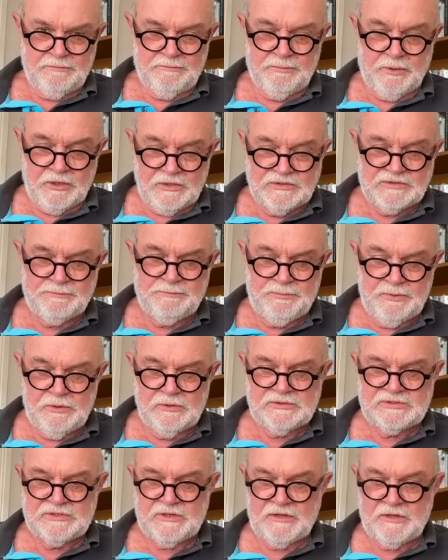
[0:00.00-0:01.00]
boats
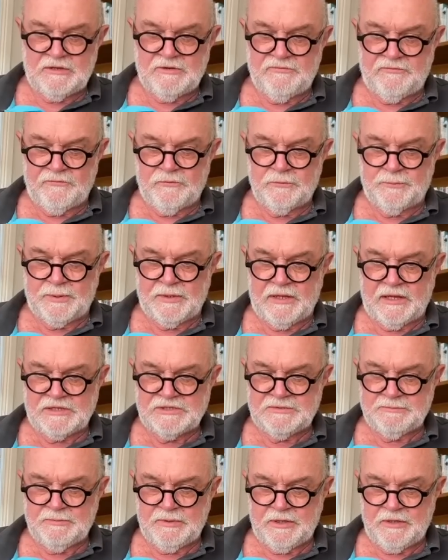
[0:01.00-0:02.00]
built, so they're a full
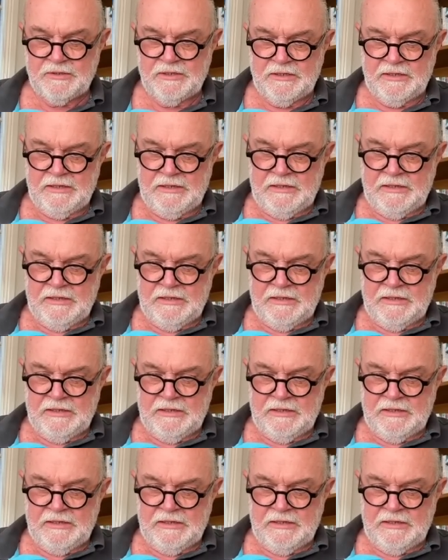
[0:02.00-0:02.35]
production boat.